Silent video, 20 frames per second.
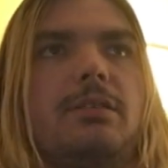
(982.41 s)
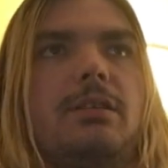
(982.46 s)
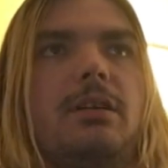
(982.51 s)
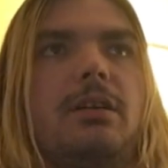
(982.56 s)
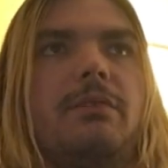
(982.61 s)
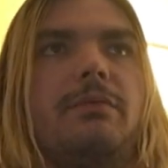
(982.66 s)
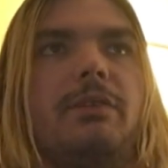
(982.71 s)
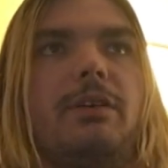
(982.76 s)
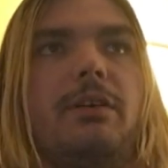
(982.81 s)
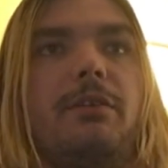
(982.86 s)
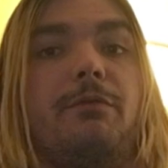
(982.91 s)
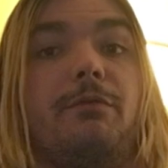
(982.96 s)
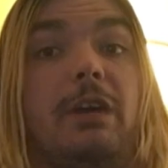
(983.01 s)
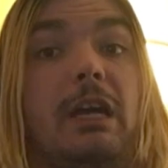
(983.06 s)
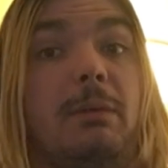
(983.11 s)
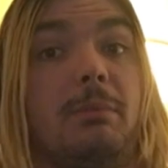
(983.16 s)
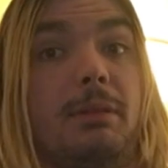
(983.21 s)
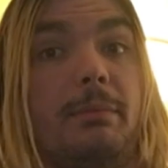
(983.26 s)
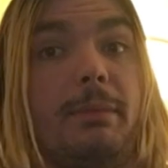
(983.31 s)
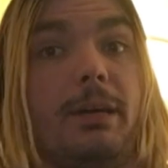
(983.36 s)
of a
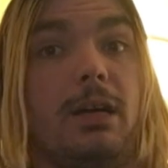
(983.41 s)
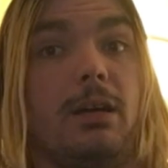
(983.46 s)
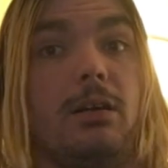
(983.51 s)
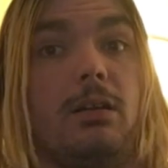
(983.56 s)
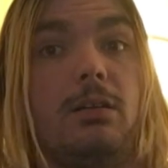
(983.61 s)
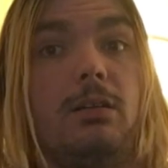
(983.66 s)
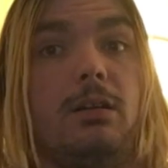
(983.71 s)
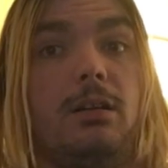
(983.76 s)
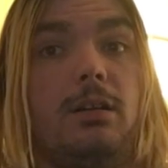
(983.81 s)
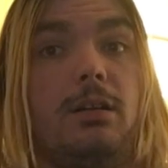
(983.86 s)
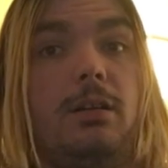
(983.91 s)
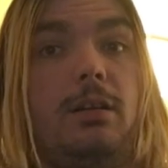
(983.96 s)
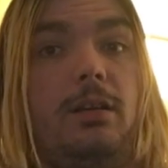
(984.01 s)
family matter.